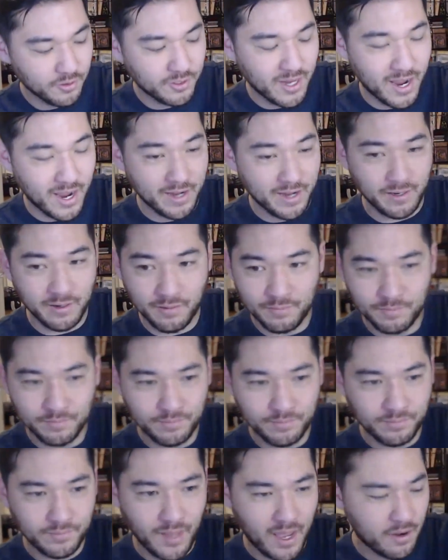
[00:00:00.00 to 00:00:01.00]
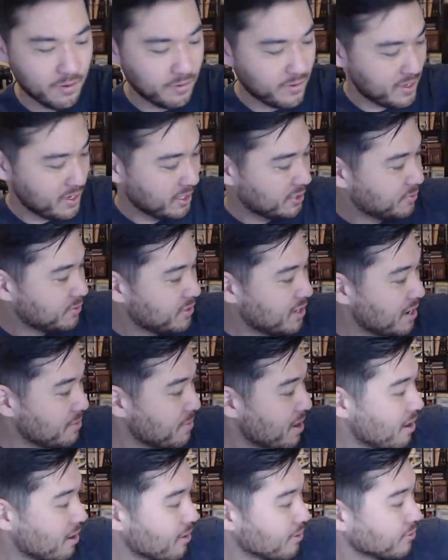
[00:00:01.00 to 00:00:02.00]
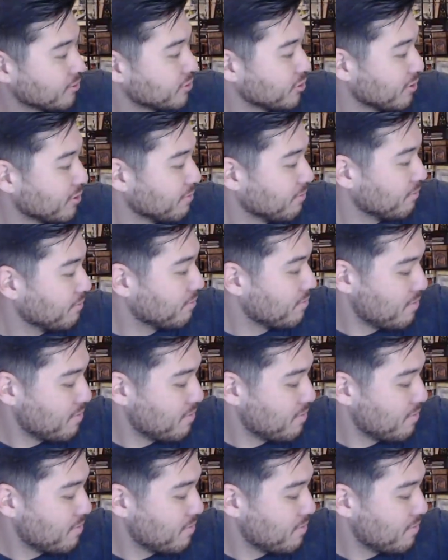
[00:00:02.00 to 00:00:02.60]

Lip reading: signed. I don't think it's signed by Art Germ,